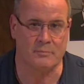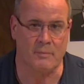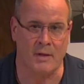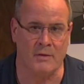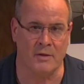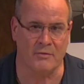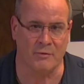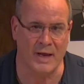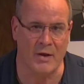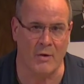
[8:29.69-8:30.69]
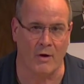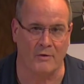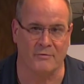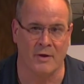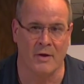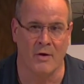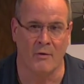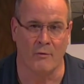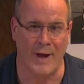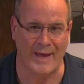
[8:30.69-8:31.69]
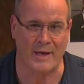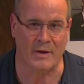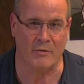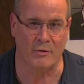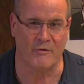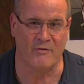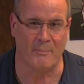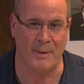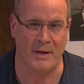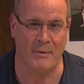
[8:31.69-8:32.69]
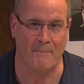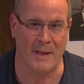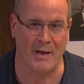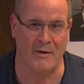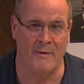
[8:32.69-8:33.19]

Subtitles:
the 3-horse Wrecking Crew for Peter Miller.